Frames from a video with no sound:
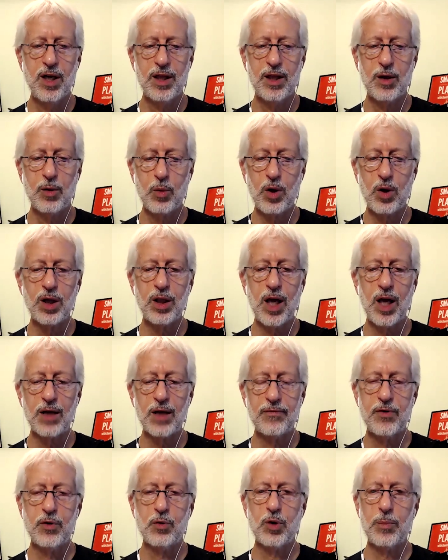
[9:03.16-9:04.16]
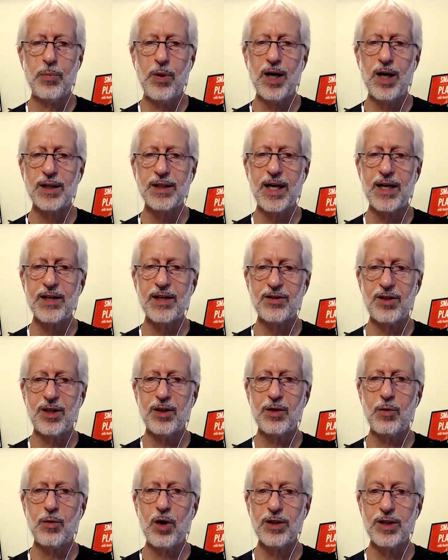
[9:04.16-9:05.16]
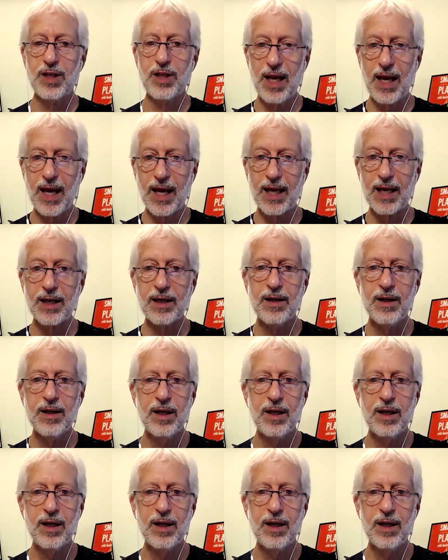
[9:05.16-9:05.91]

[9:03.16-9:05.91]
there were a lot fewer podcasts than there are today.